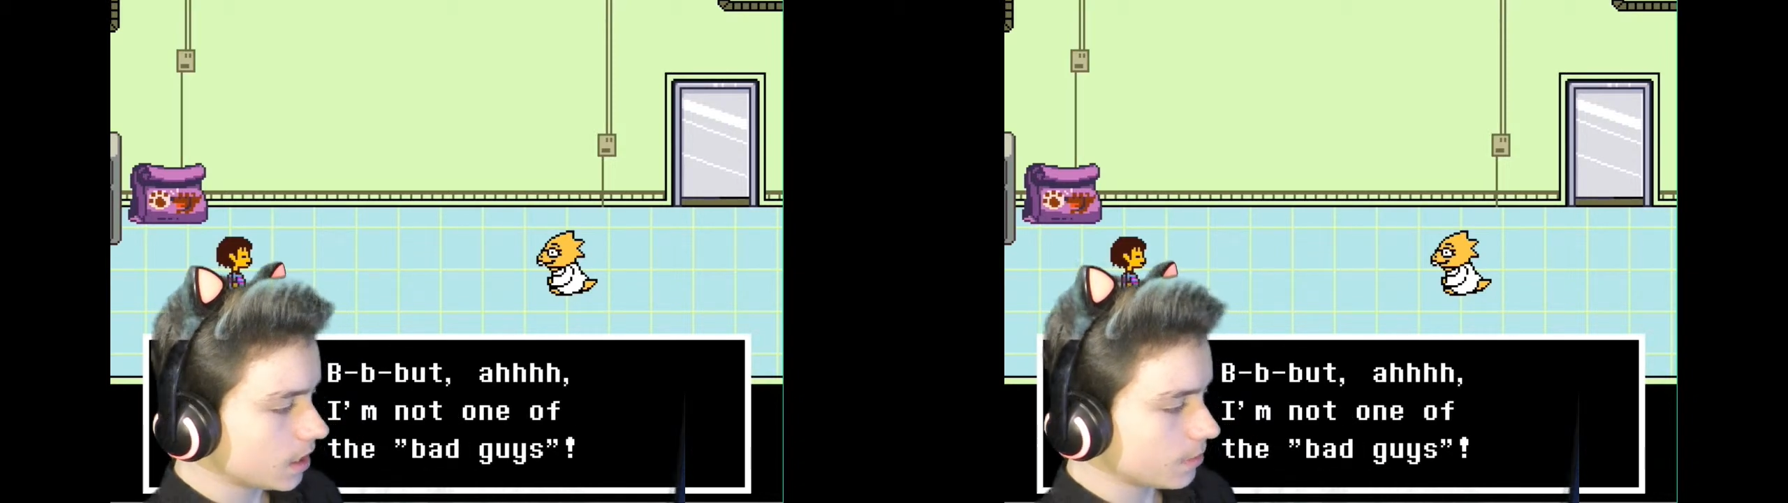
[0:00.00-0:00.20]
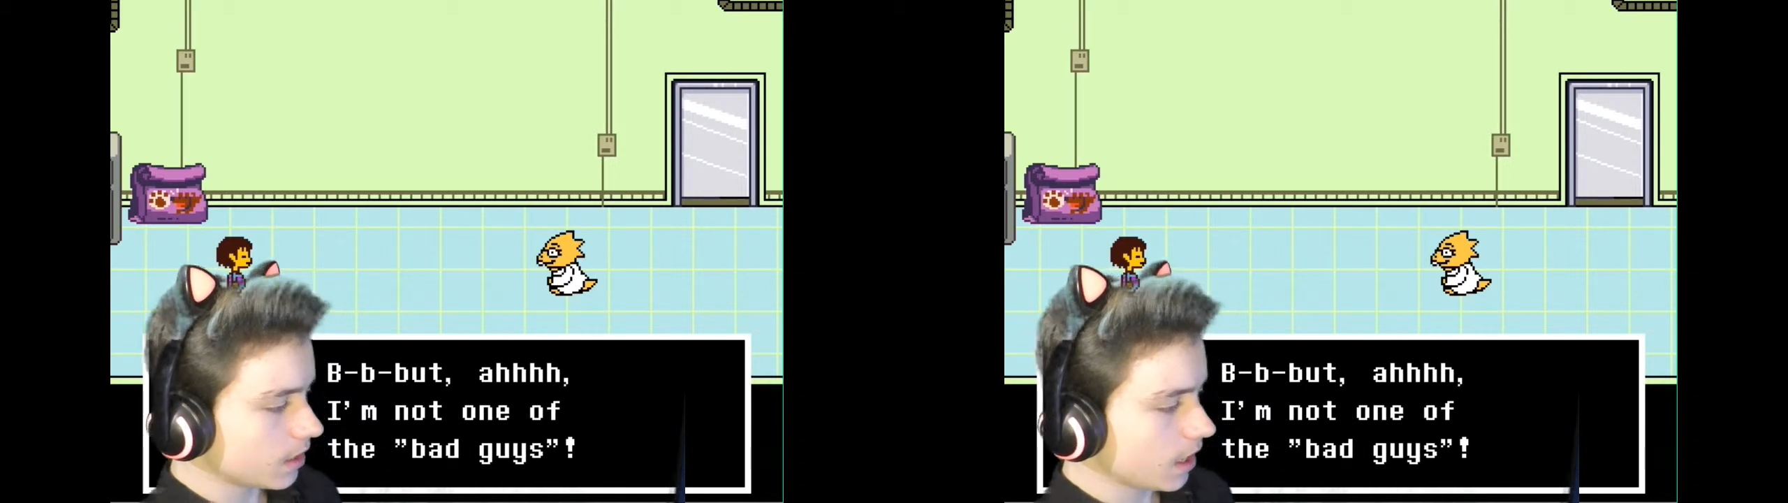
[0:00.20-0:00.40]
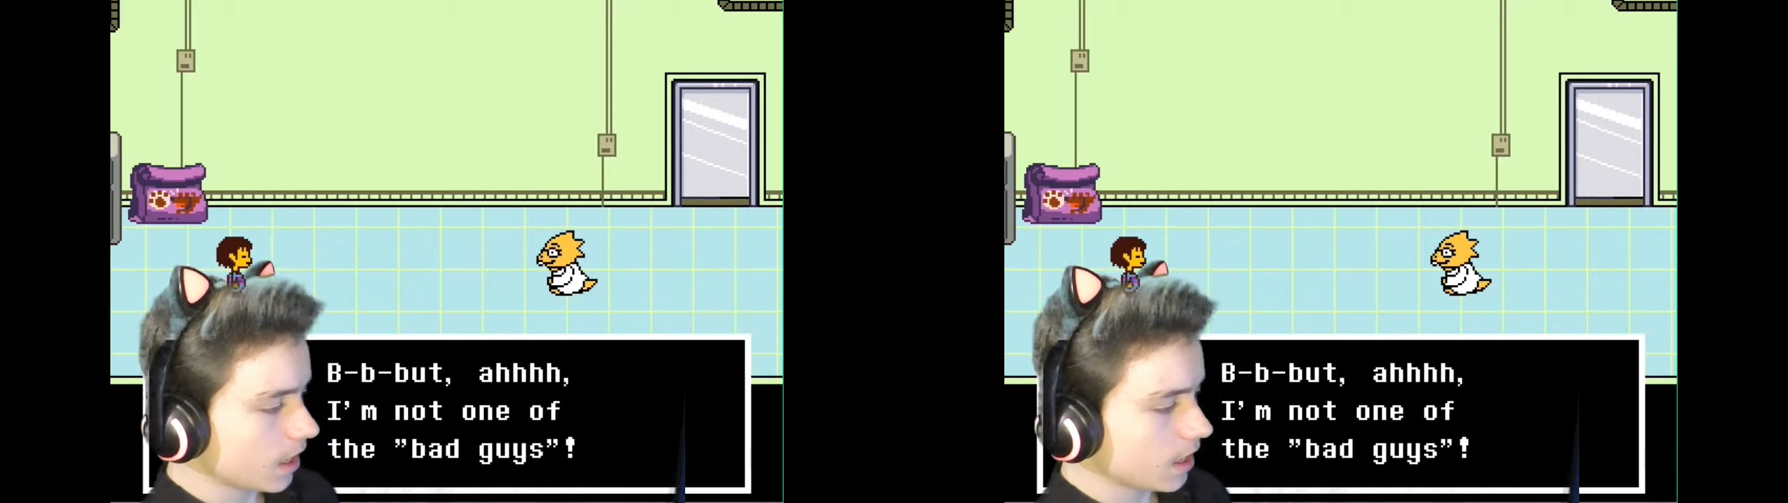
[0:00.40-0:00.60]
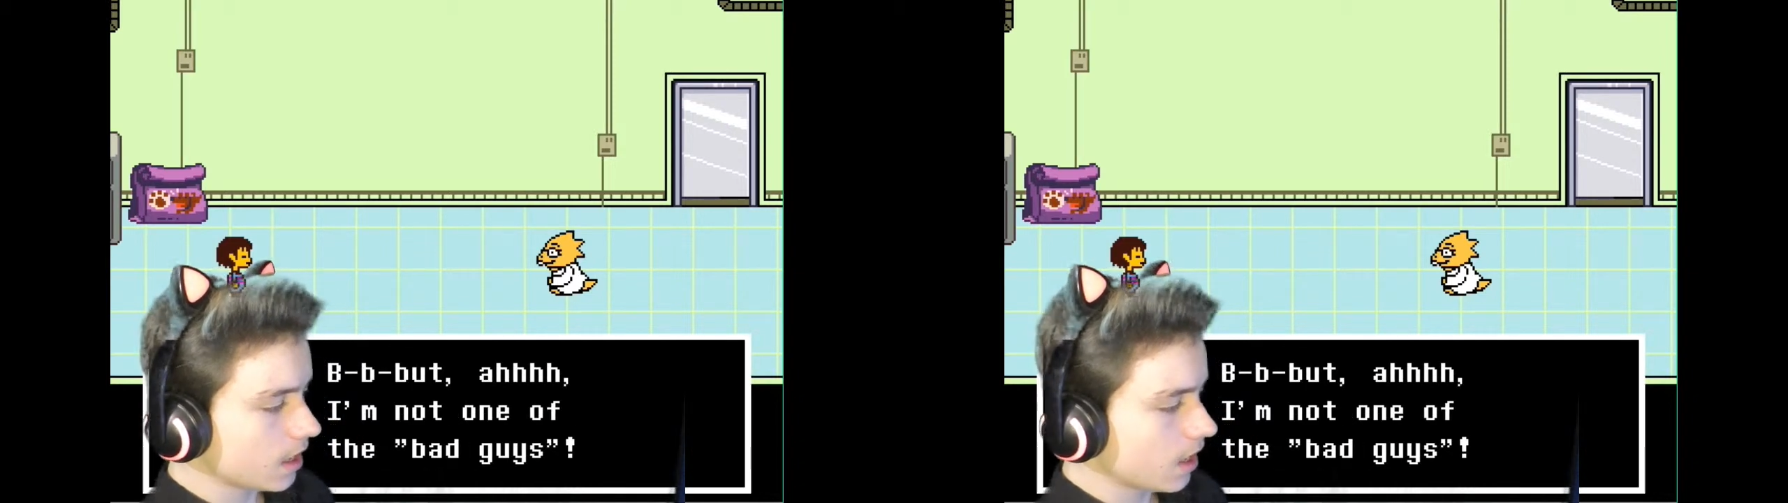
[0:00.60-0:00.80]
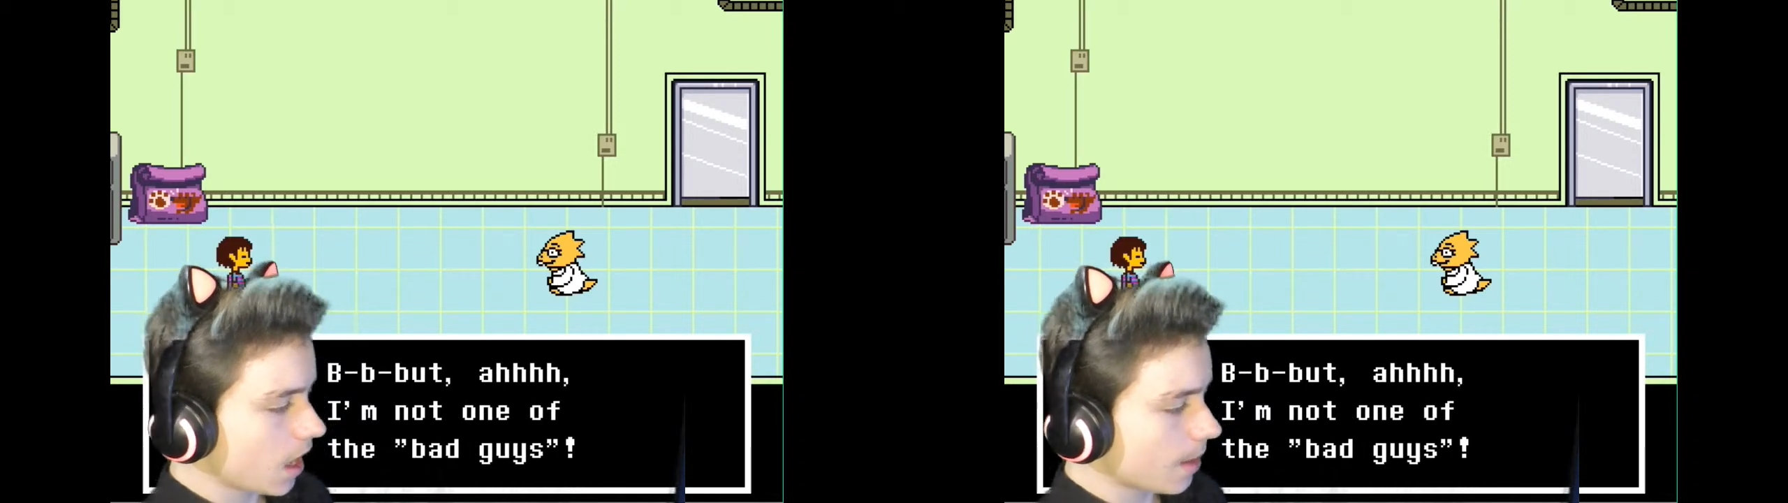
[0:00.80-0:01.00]
But, uh,
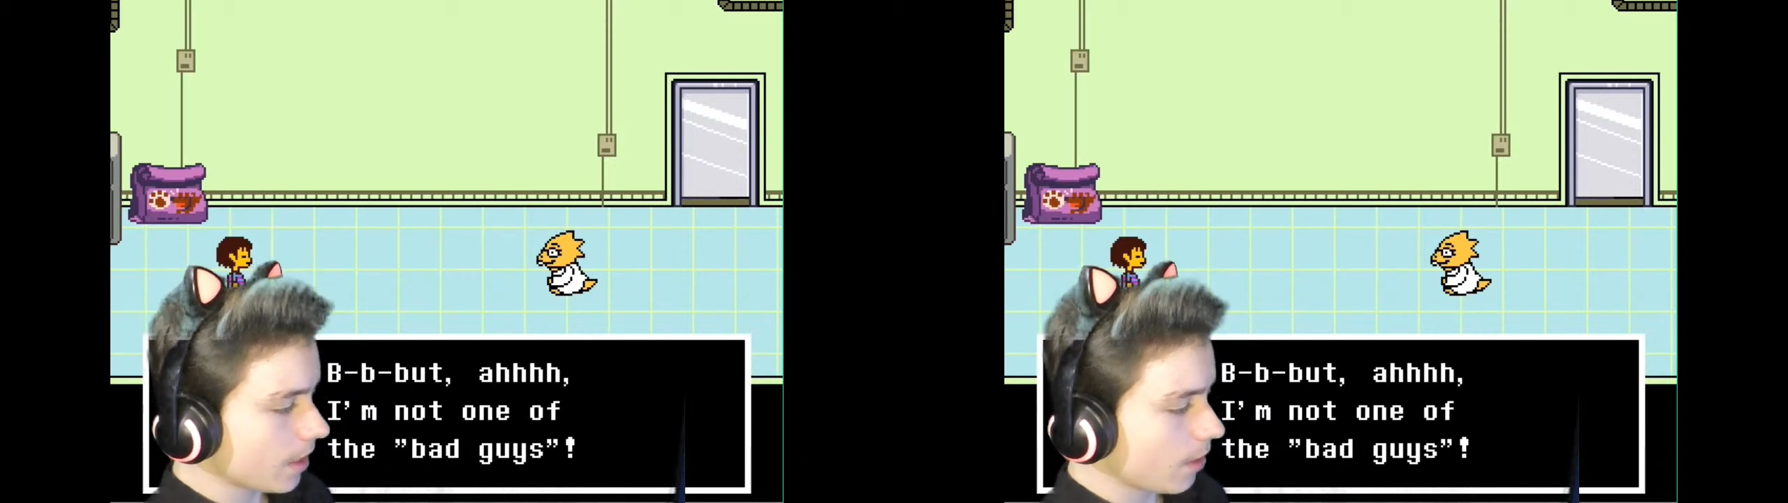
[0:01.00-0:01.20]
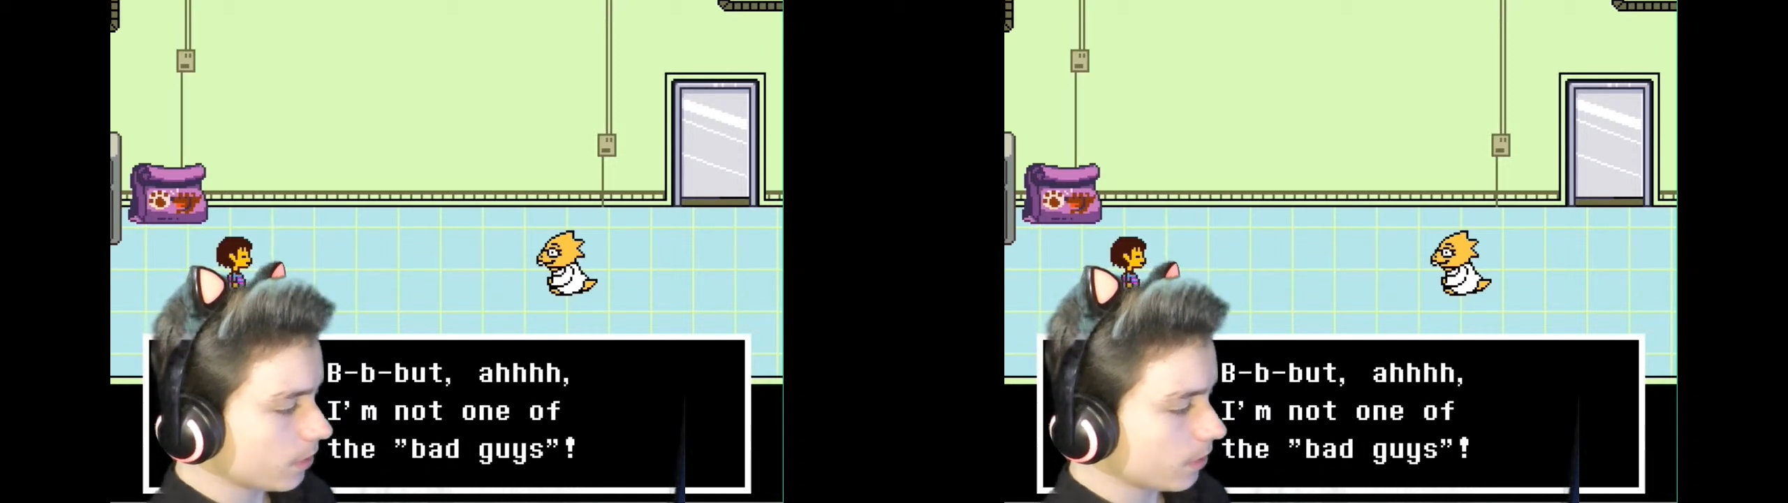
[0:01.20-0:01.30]
I'm not